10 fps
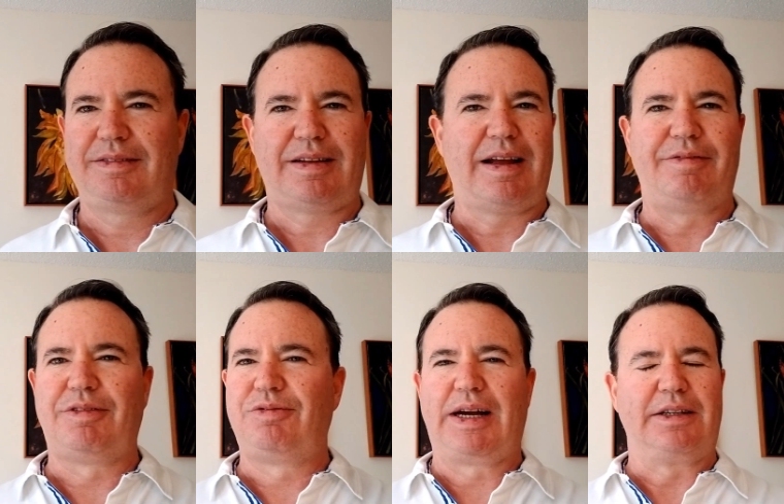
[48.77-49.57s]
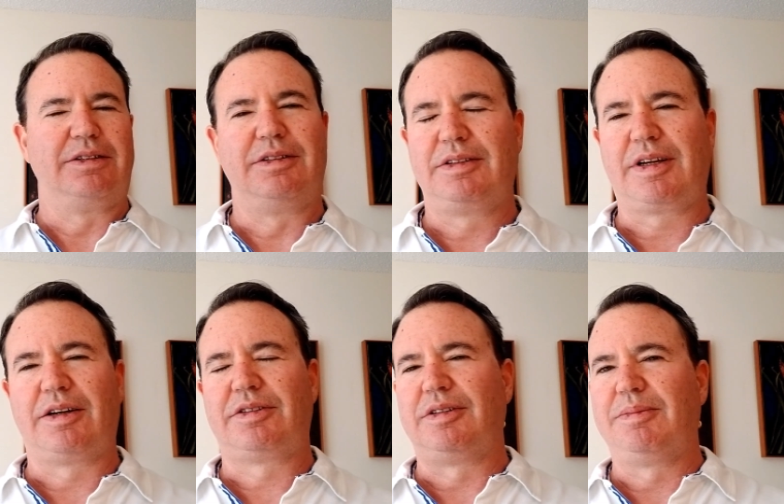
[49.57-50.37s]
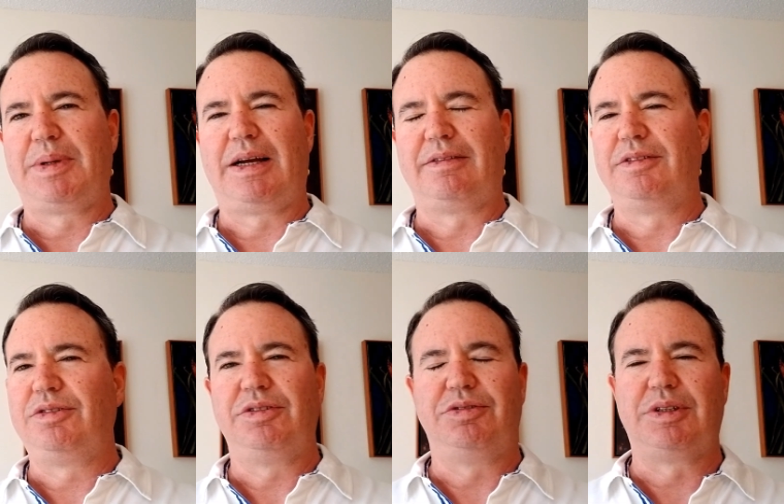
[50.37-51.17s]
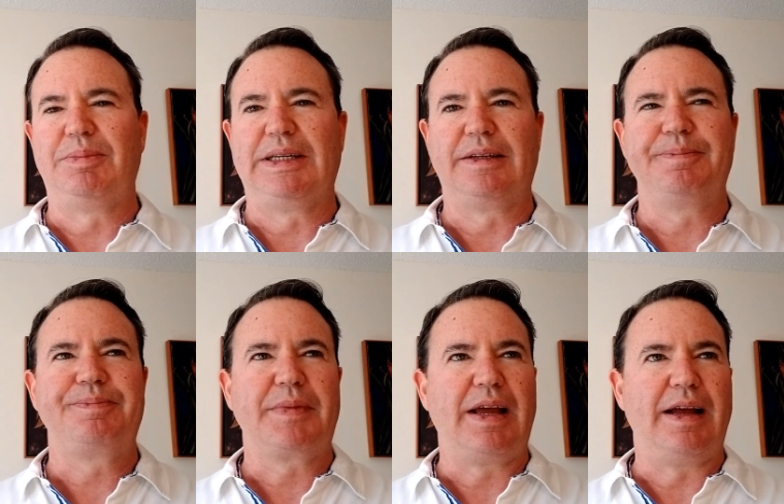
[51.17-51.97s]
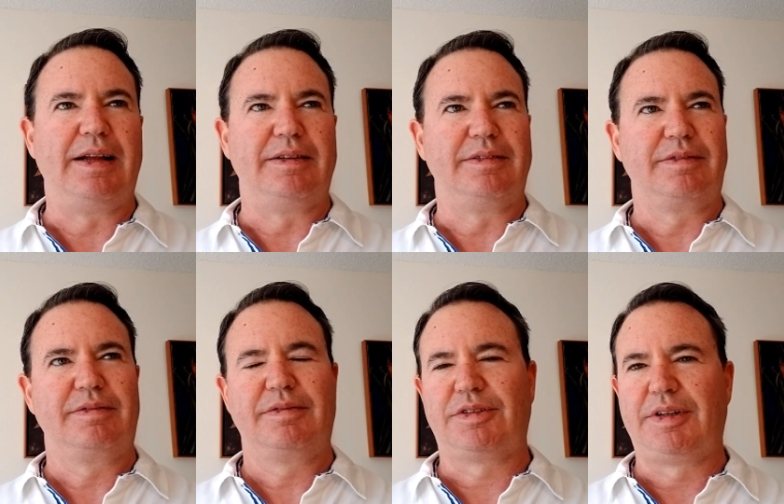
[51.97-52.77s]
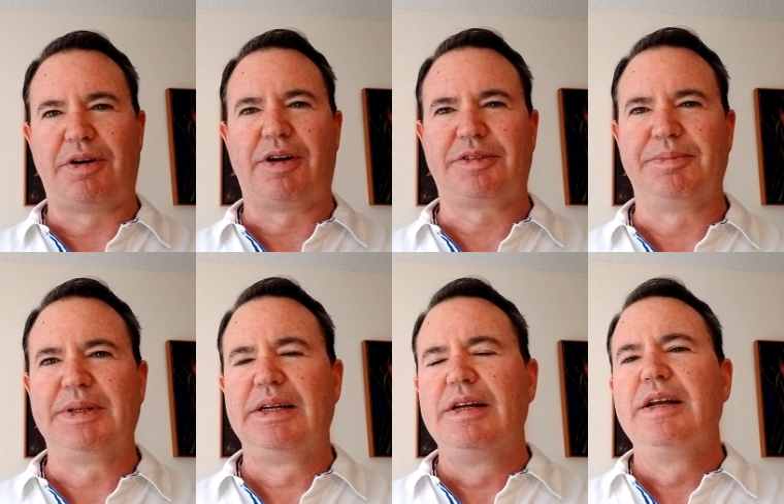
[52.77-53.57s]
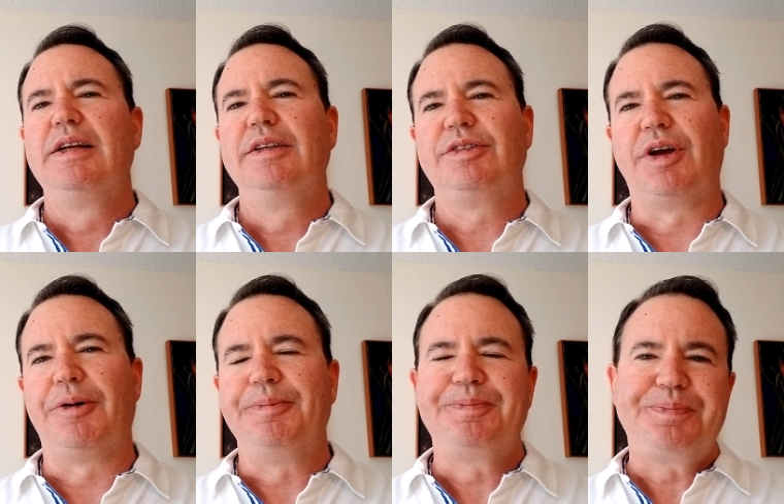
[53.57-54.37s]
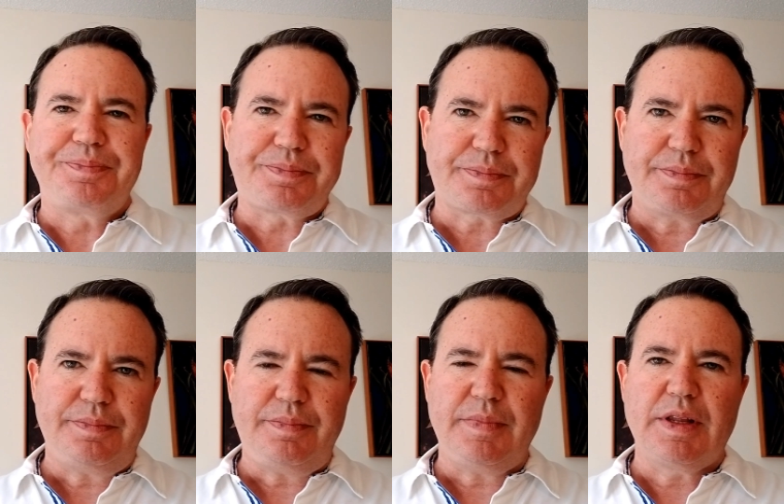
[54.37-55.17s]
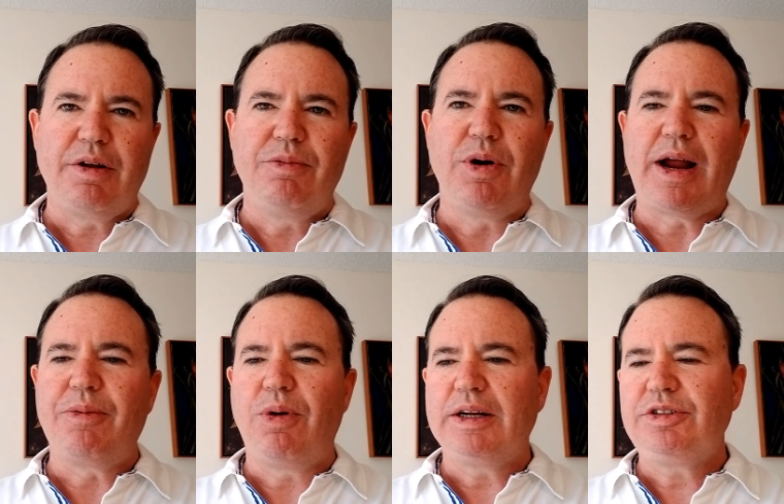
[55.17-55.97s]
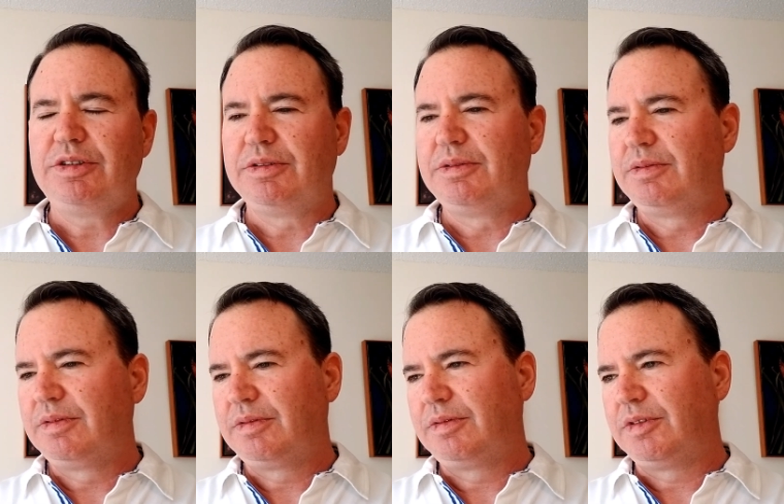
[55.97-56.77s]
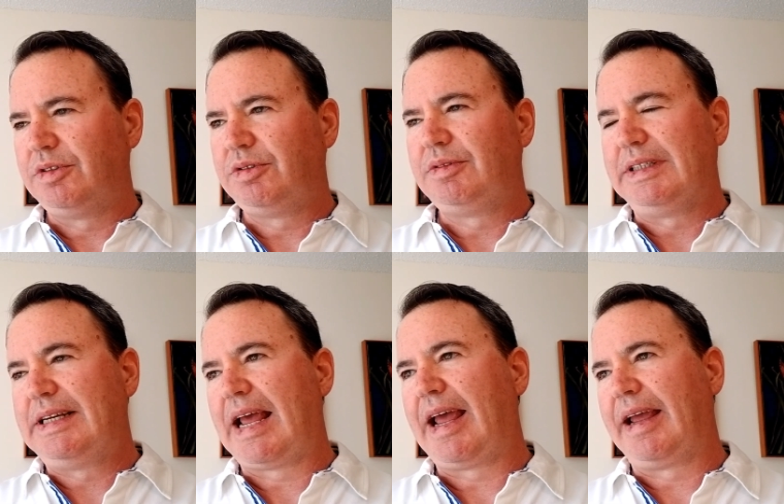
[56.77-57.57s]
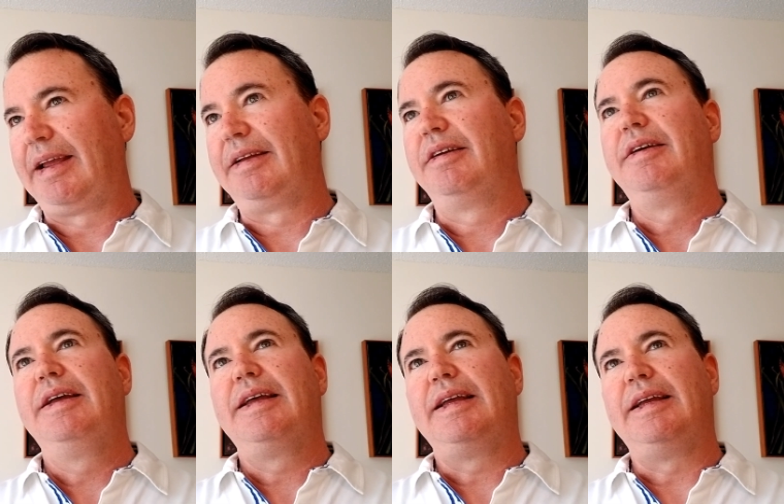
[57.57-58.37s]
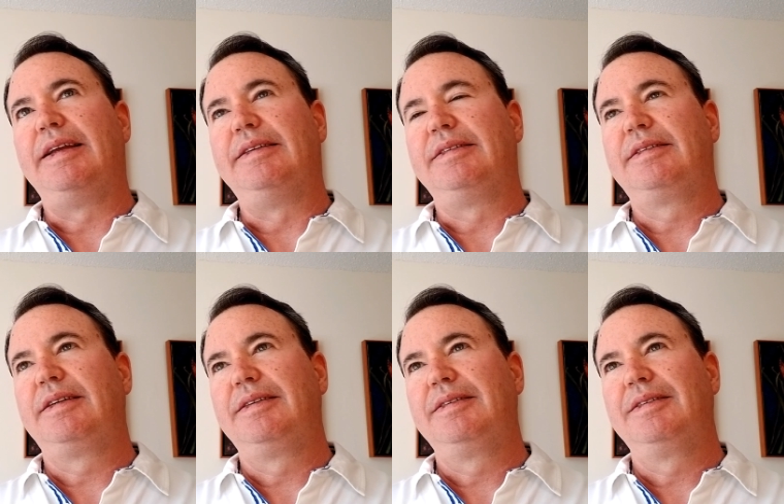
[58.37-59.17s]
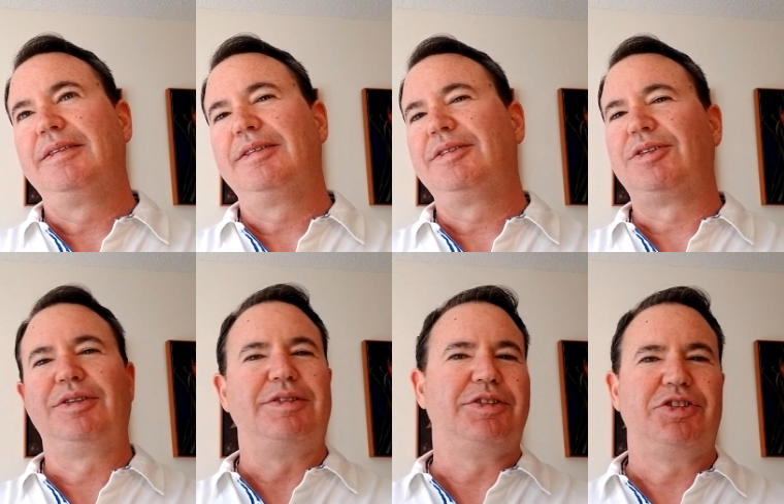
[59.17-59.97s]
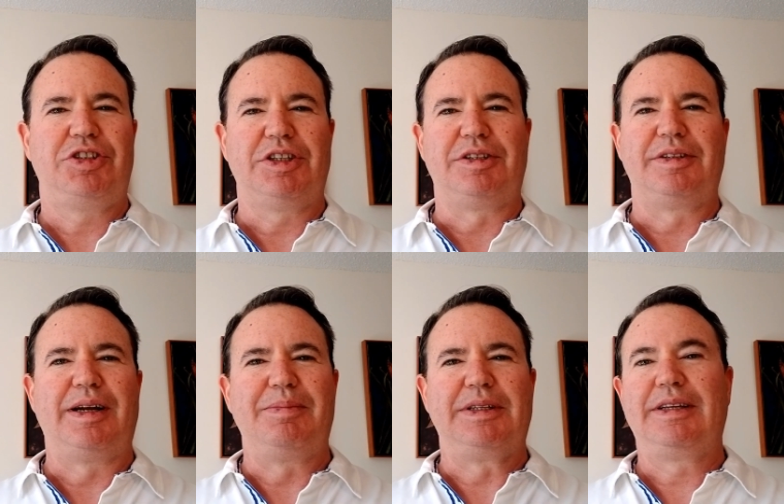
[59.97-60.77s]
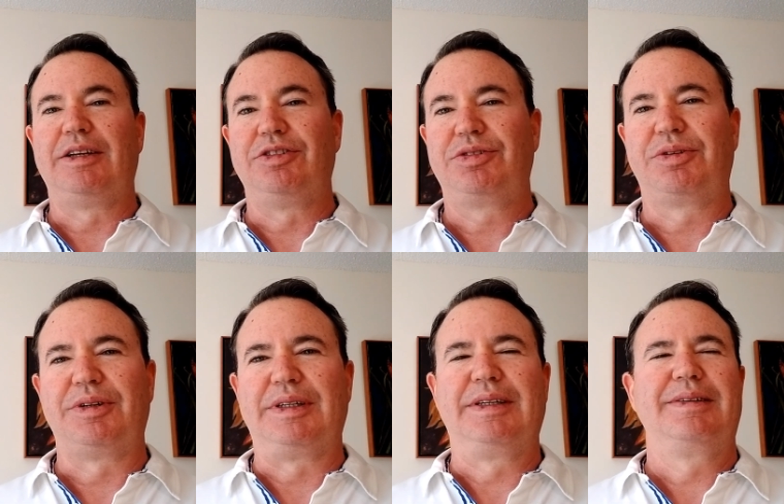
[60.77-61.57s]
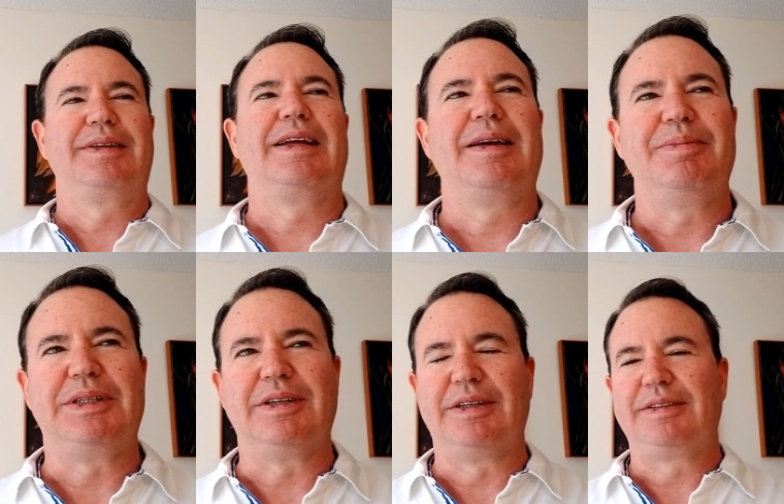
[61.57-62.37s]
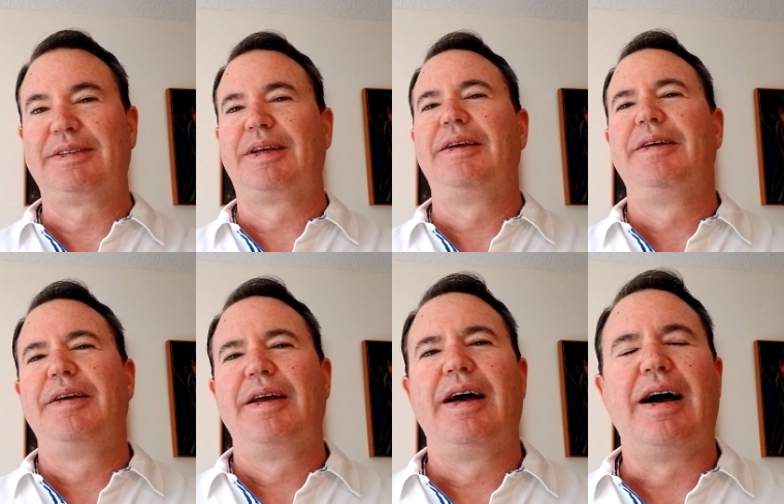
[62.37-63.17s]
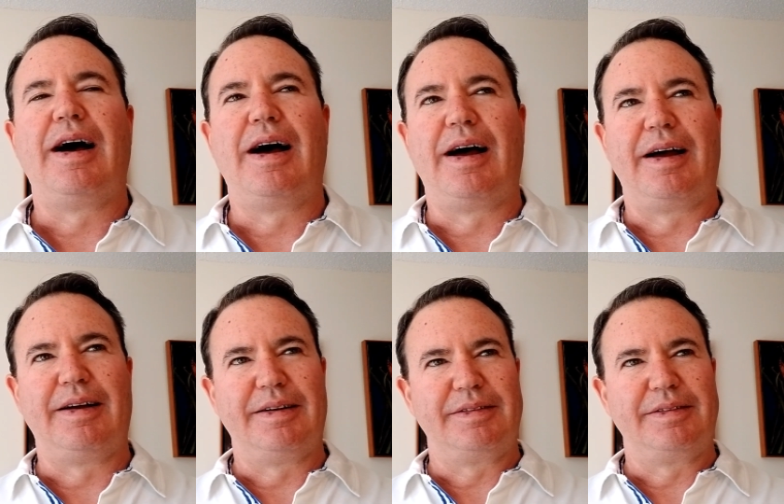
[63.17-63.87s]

have a regular discussion about lucid dreaming. And so they're awesome. So, what I want you to do today is sort of just chill, and I'm going to tell you a story because uh,